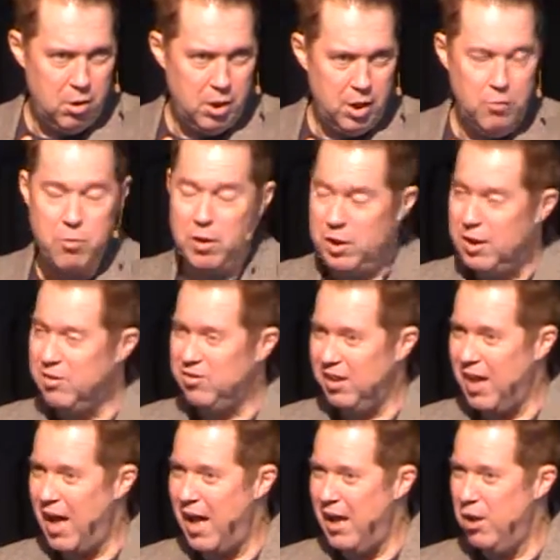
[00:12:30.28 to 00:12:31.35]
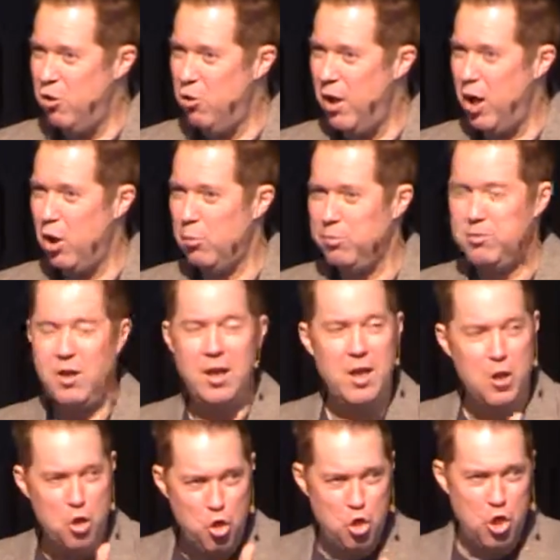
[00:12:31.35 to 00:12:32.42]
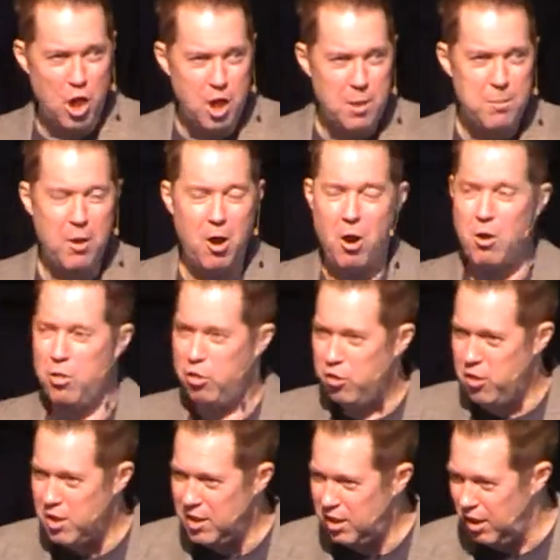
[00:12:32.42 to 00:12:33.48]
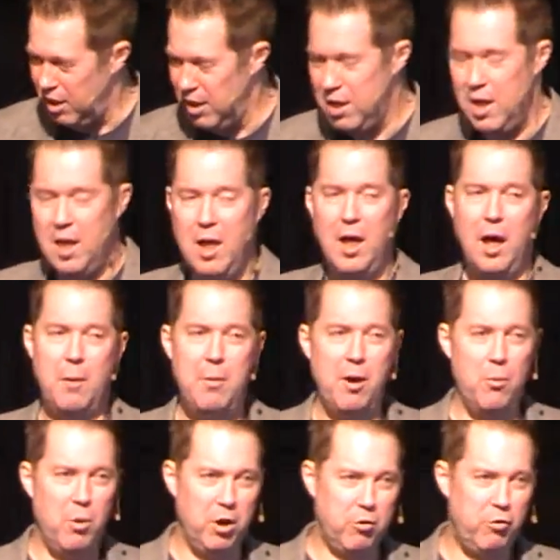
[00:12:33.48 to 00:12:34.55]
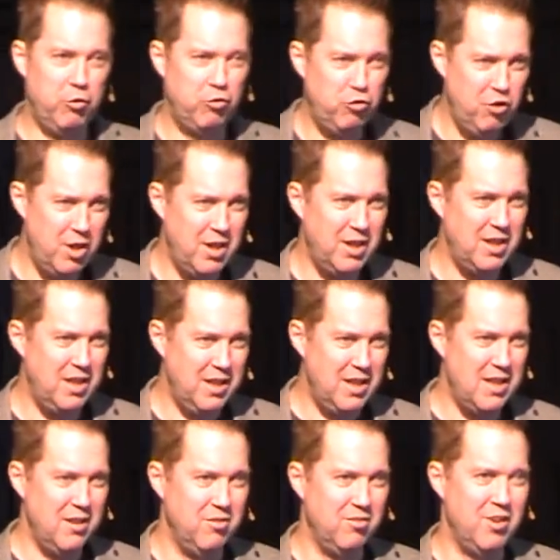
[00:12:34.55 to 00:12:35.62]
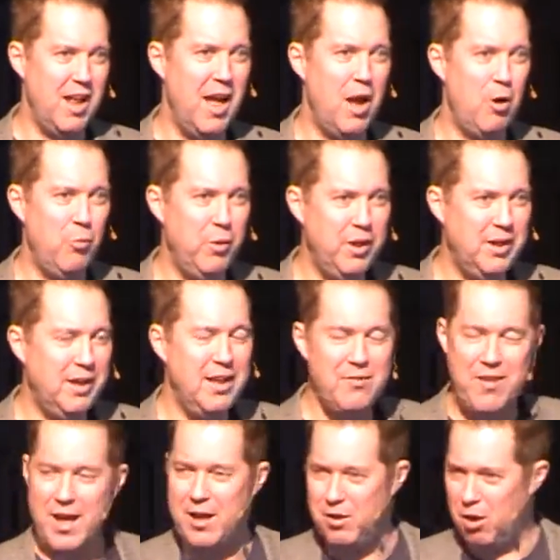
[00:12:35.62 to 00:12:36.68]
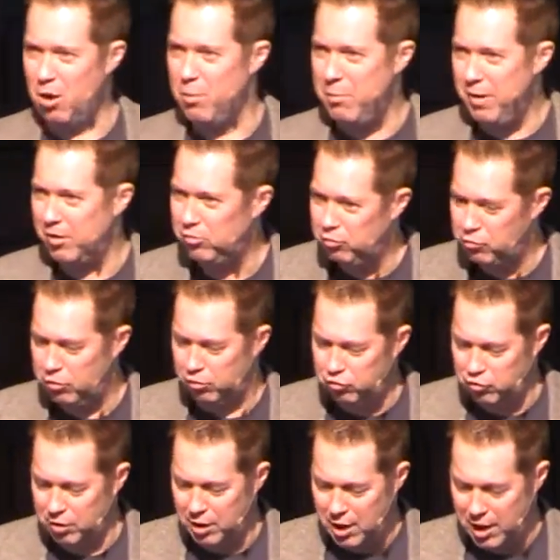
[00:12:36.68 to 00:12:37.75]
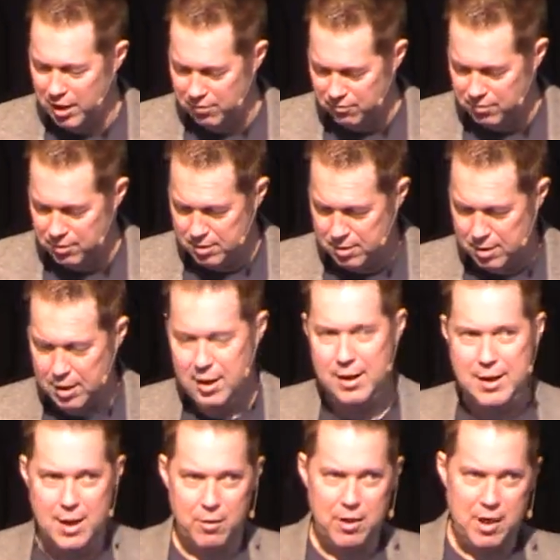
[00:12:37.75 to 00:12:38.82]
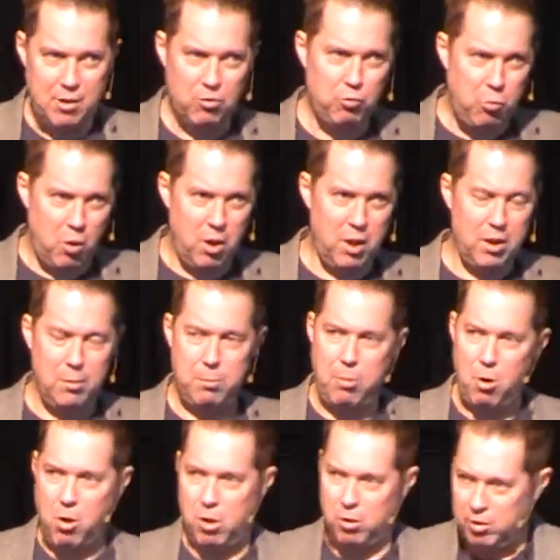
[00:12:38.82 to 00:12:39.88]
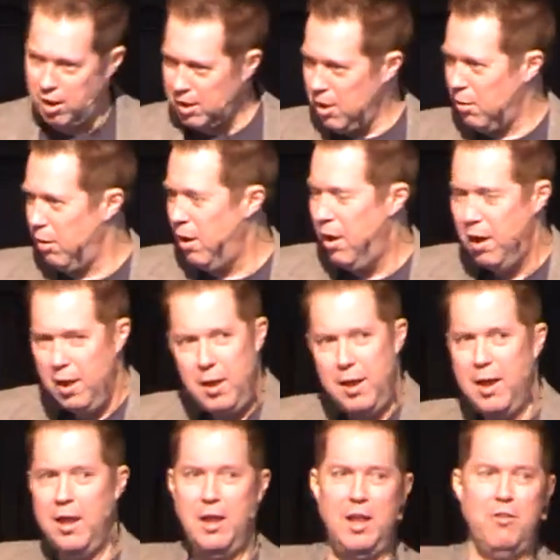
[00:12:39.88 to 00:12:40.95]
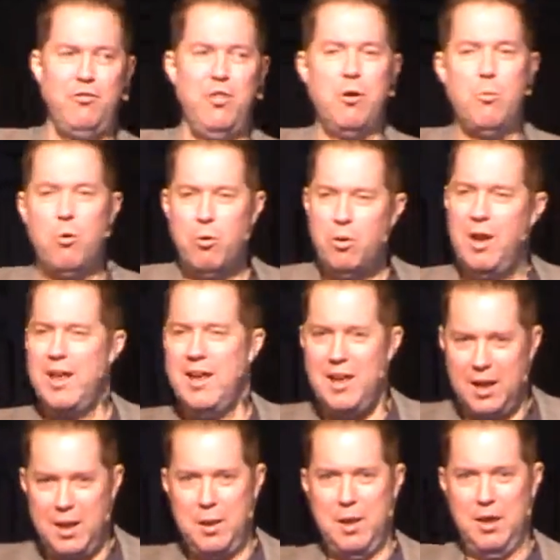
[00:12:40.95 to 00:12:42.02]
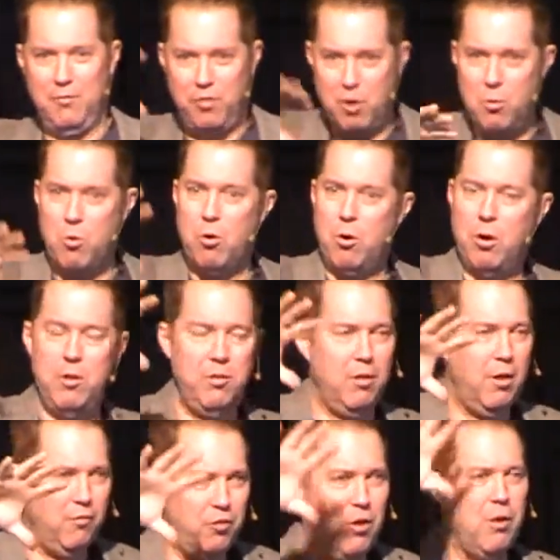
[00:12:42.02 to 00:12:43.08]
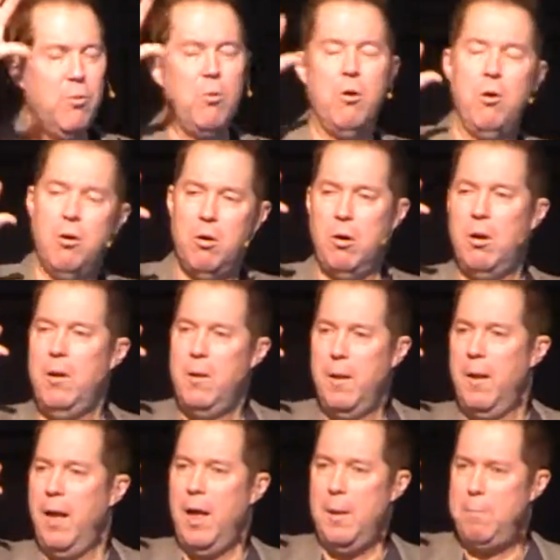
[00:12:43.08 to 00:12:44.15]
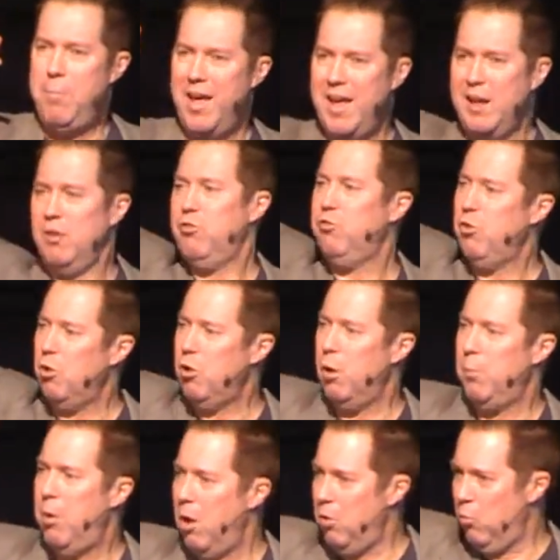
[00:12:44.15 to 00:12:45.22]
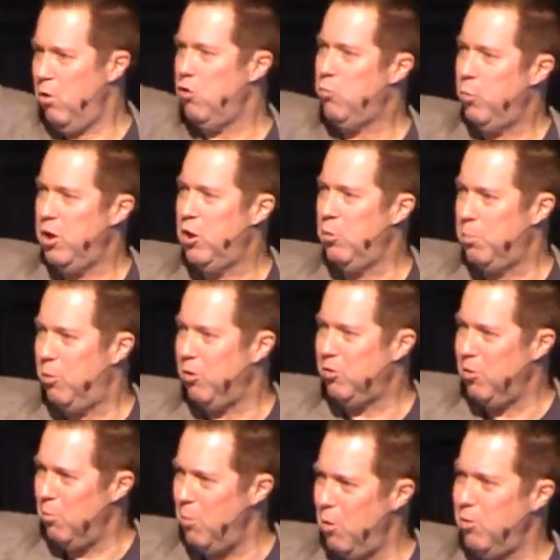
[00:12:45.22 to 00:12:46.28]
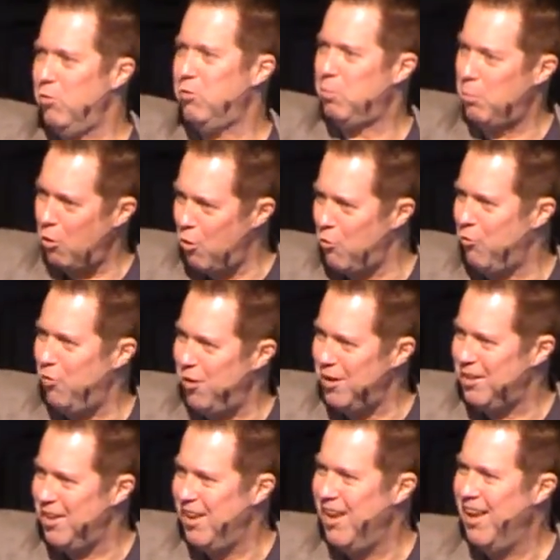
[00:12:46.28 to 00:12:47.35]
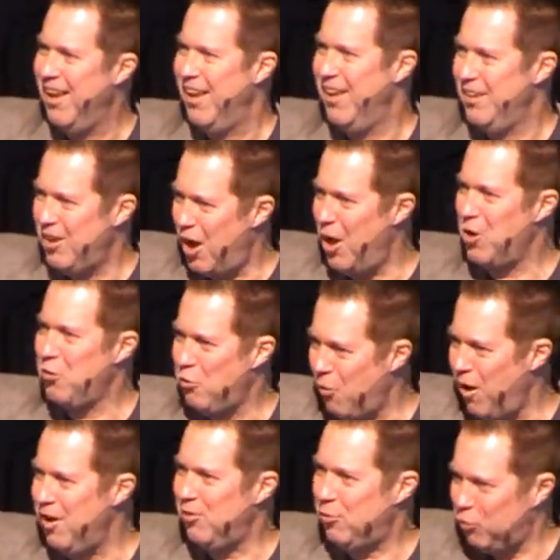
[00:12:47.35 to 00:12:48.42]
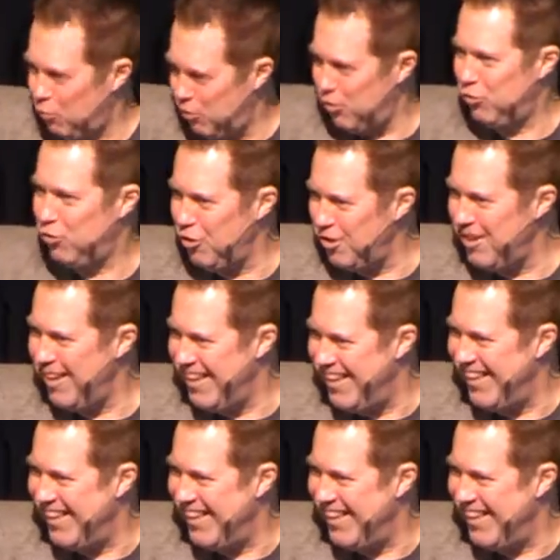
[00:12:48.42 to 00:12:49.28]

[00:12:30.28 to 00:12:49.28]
He really is a guy who helped shape our thinking about what Christianity is and how we live out our best Christian life. Now, here's what Paul, okay, now, if there were like a, if there were, if there were a pedestal upon which we could put the most perfect non-Christ Christian,